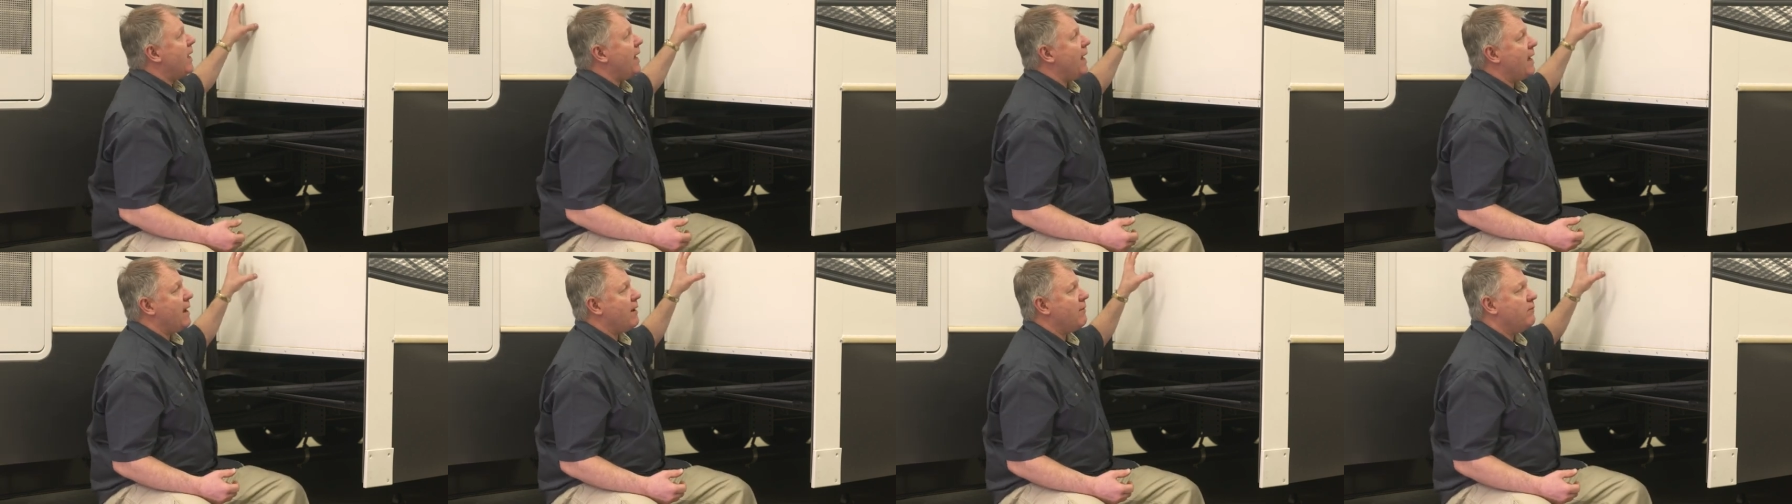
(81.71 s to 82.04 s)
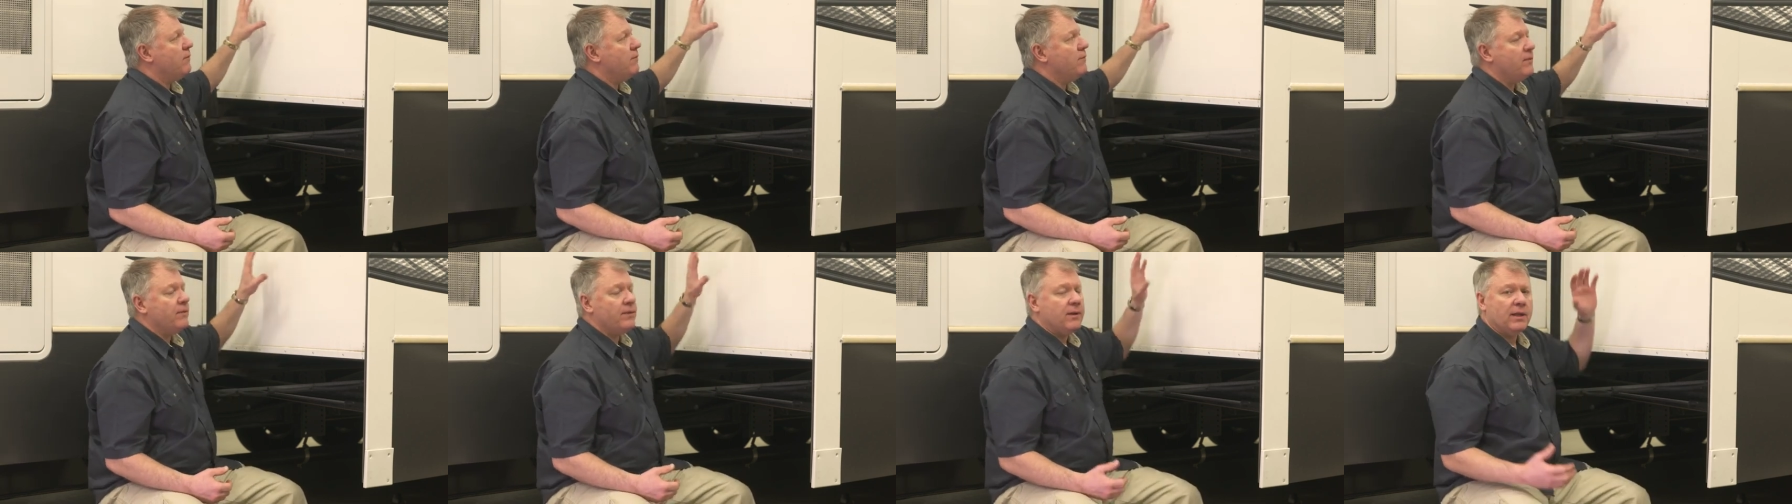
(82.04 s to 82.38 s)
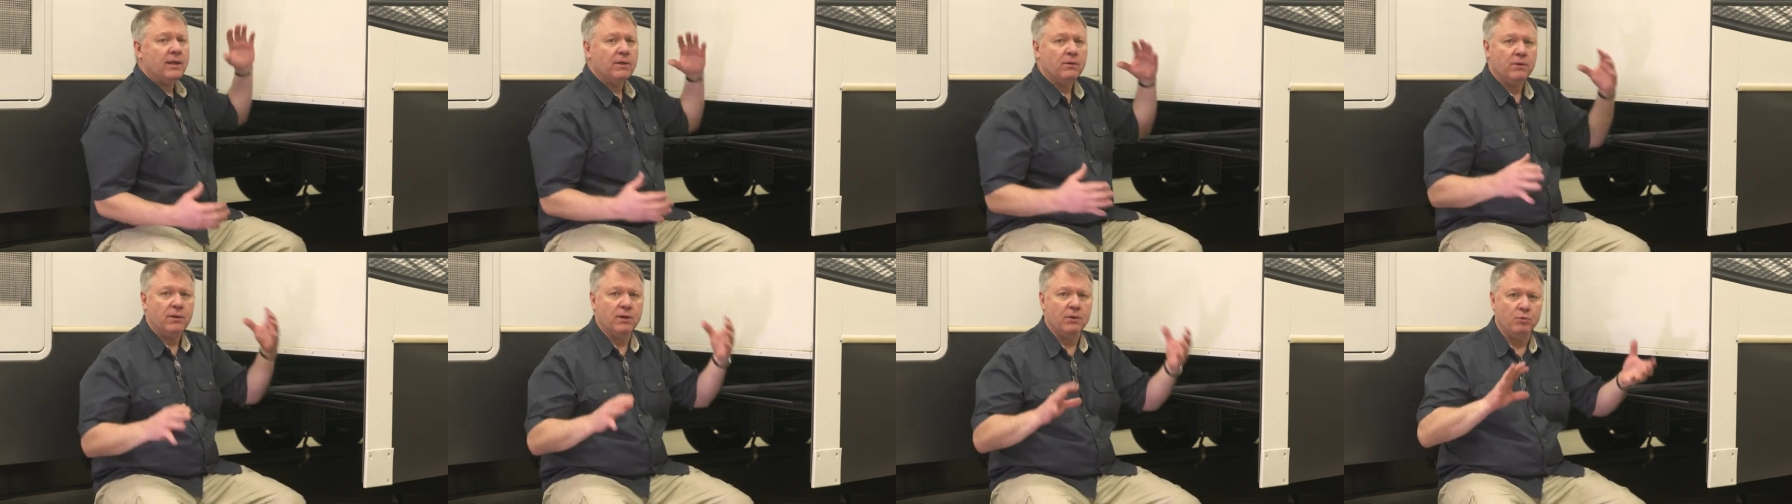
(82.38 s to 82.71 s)
have
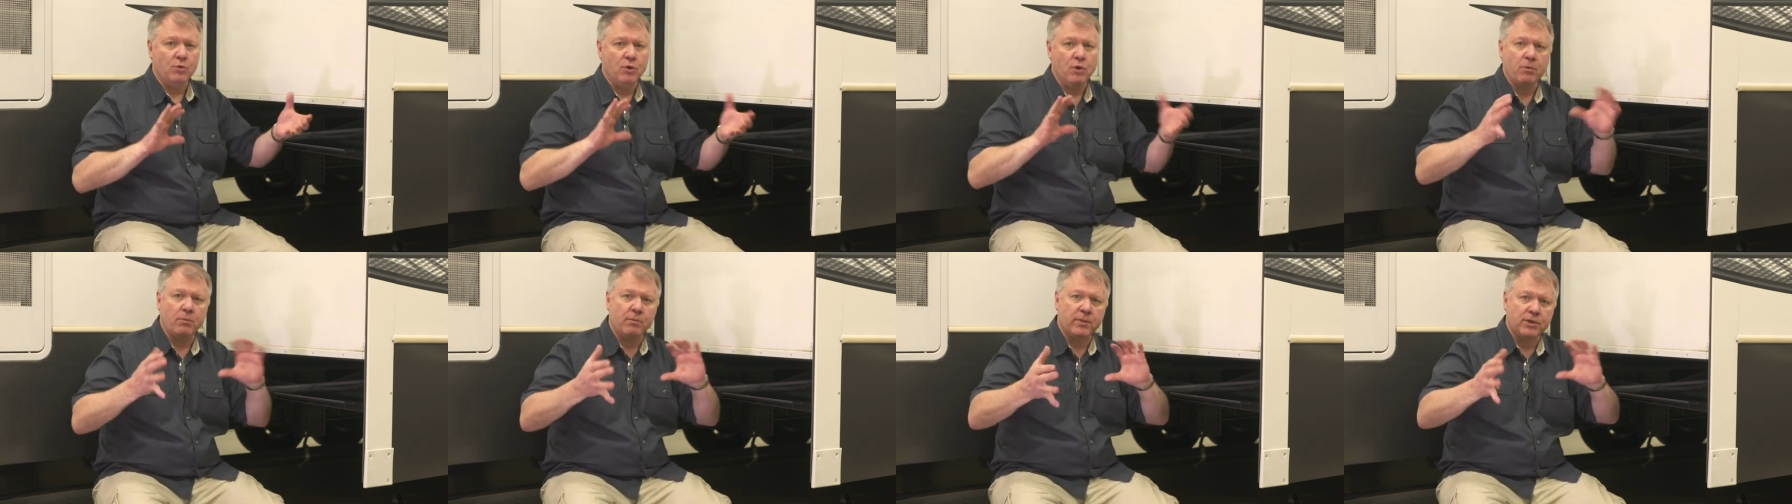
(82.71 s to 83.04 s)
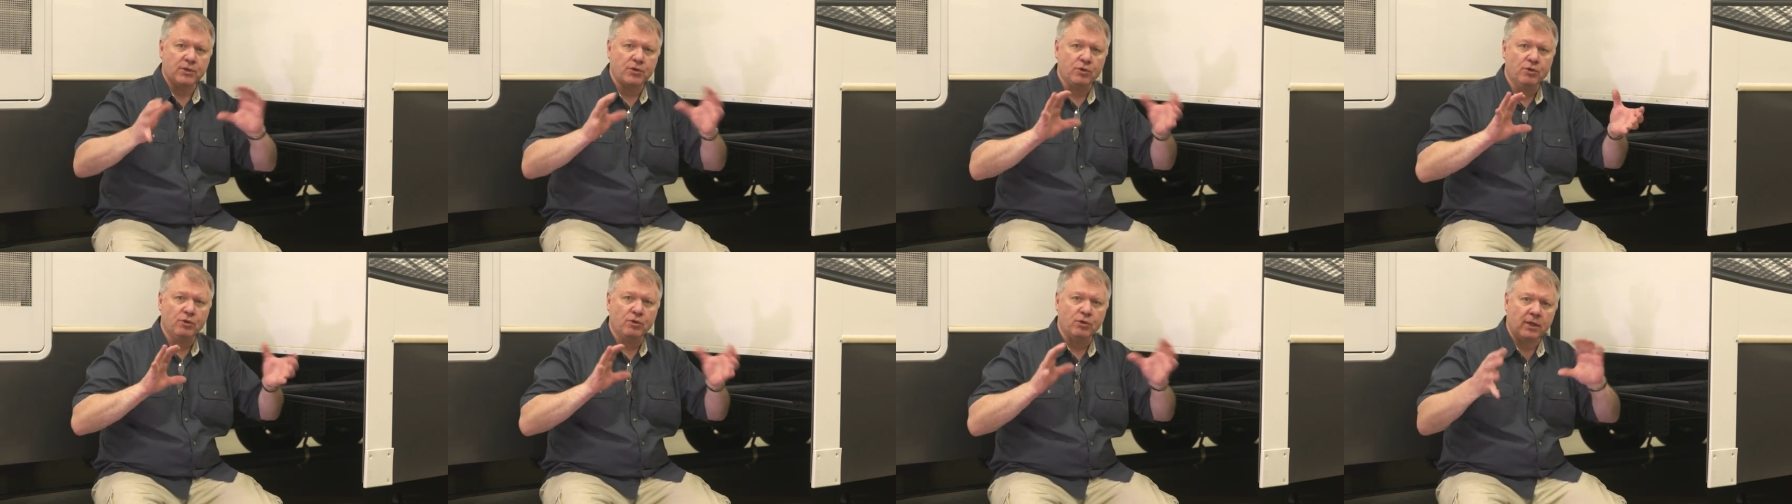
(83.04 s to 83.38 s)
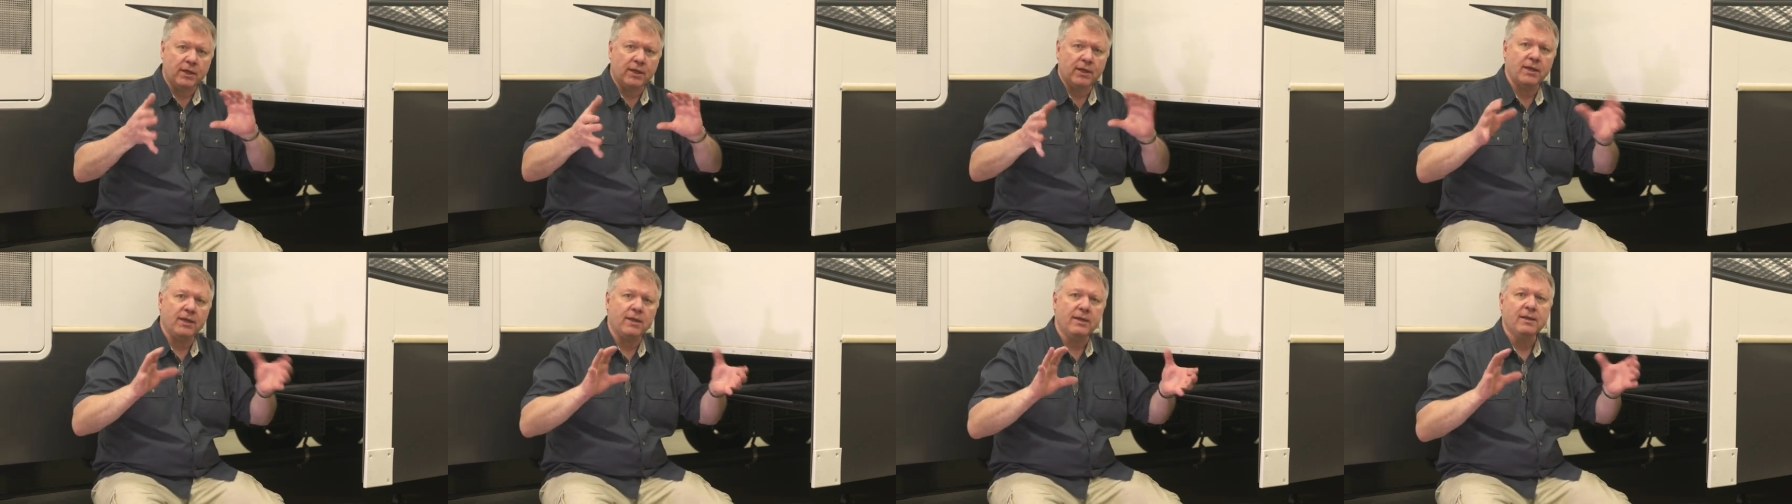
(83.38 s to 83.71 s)
the room is
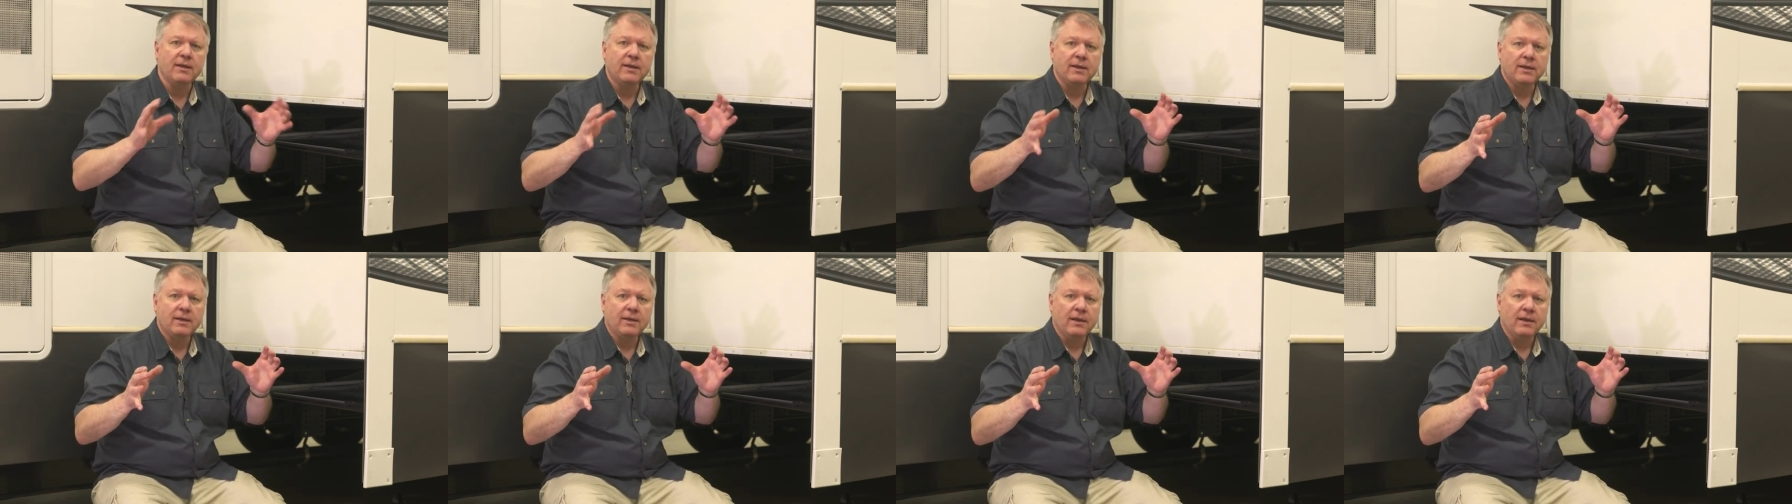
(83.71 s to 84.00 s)
crooked.